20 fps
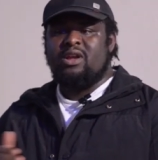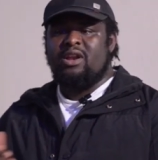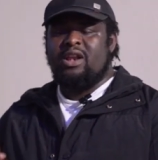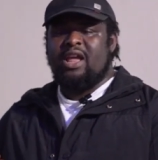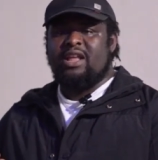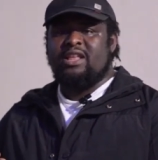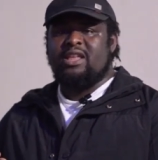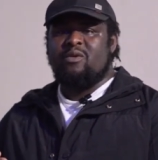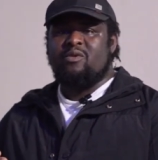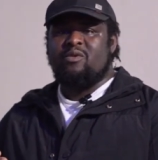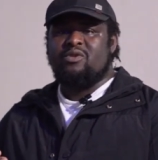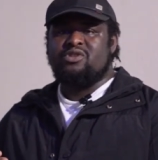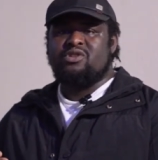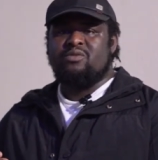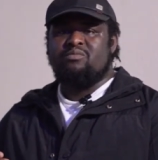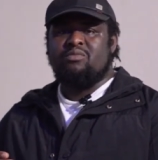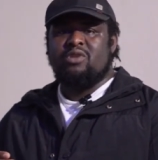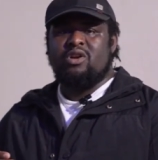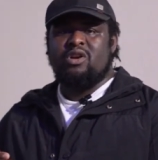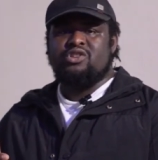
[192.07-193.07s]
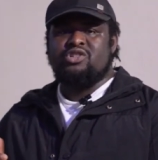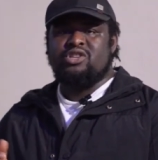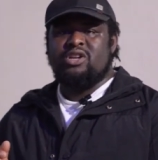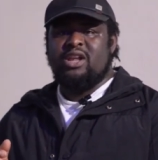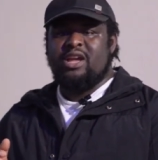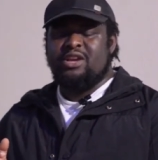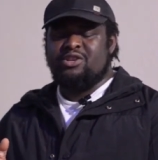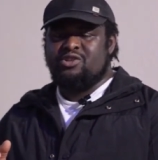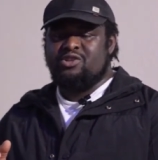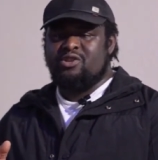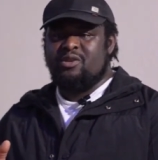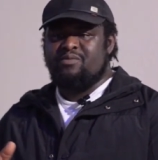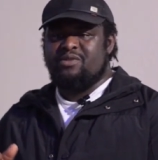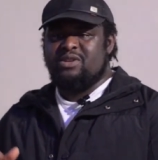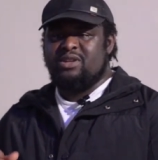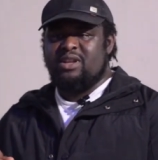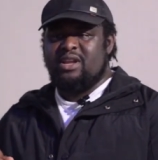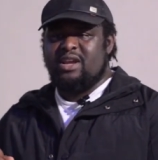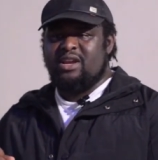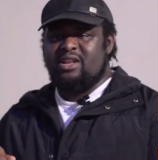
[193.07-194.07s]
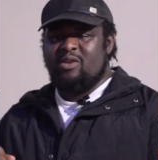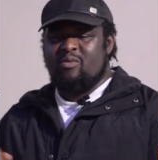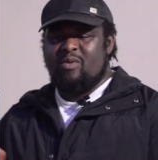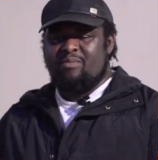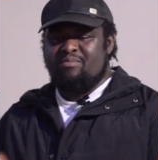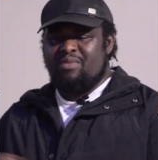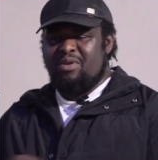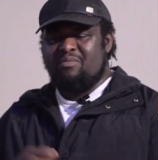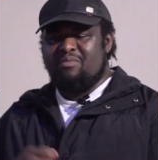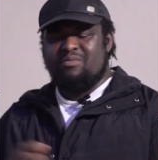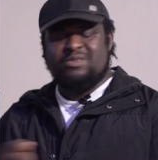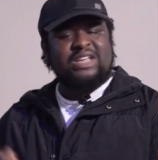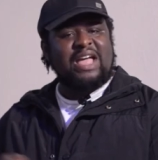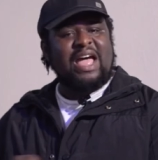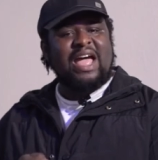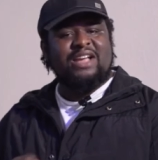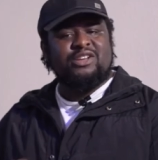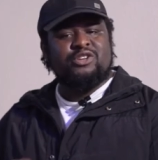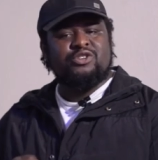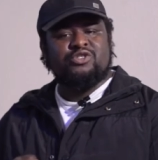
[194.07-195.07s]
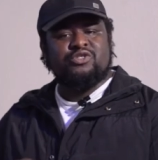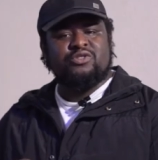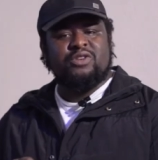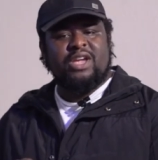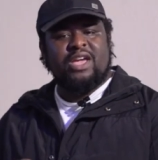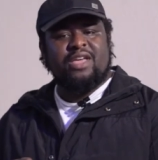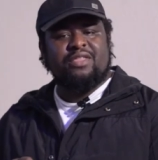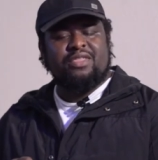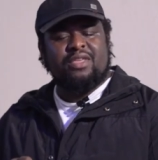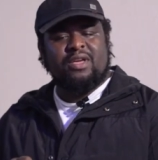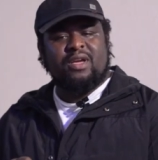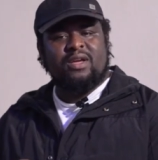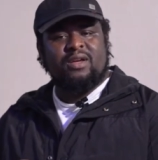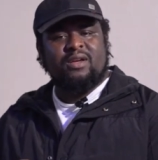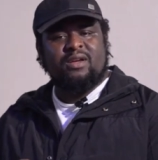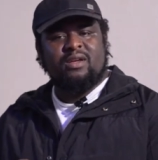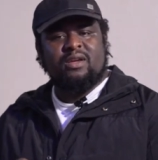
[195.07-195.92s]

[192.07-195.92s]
like there was a merging, like something like they were being tied together.